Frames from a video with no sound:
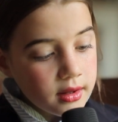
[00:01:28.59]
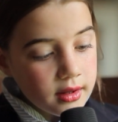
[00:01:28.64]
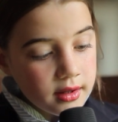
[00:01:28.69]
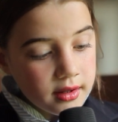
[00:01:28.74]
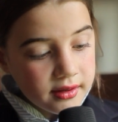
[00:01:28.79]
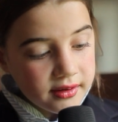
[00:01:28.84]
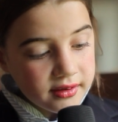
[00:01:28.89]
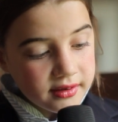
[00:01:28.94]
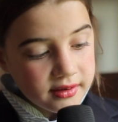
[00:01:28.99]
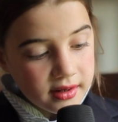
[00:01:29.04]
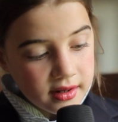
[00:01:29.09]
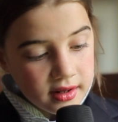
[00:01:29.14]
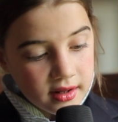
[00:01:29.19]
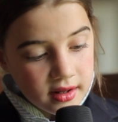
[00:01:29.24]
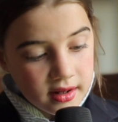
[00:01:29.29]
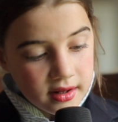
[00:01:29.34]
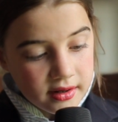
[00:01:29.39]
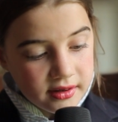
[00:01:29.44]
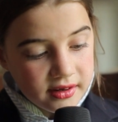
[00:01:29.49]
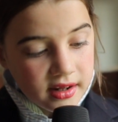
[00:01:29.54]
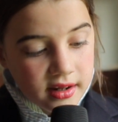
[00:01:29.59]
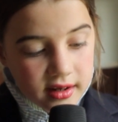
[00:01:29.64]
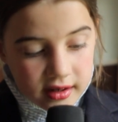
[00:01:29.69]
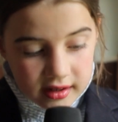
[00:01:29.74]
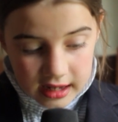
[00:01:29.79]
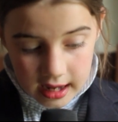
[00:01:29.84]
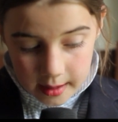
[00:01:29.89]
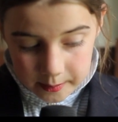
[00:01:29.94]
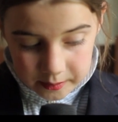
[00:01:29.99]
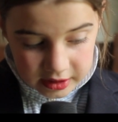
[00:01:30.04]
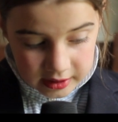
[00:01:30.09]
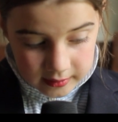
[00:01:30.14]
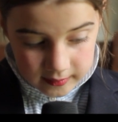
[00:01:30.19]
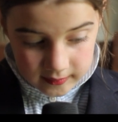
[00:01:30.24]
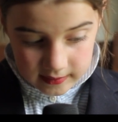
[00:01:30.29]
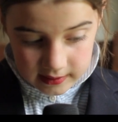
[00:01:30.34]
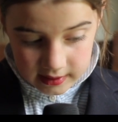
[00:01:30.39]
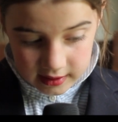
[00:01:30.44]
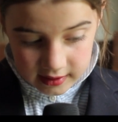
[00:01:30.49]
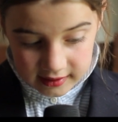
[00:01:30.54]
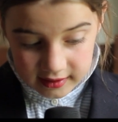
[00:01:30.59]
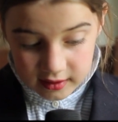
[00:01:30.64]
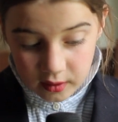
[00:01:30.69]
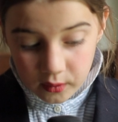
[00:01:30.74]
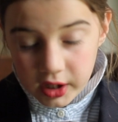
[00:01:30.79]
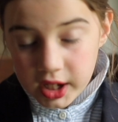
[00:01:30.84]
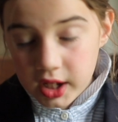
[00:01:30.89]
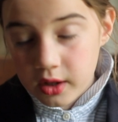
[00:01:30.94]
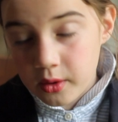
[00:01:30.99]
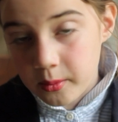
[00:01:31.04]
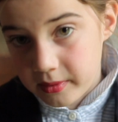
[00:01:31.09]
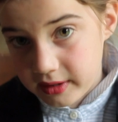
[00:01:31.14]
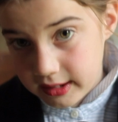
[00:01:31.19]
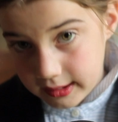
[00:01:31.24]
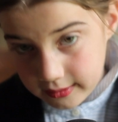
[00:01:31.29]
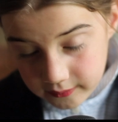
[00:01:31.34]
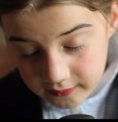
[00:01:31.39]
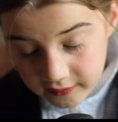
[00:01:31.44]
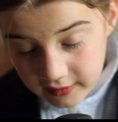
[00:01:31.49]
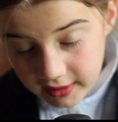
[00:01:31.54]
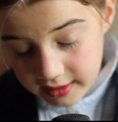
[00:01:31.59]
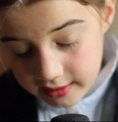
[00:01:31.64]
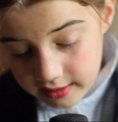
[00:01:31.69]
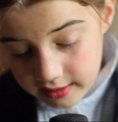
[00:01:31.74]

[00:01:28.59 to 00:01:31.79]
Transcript: It's, it's in captivity, so humans feed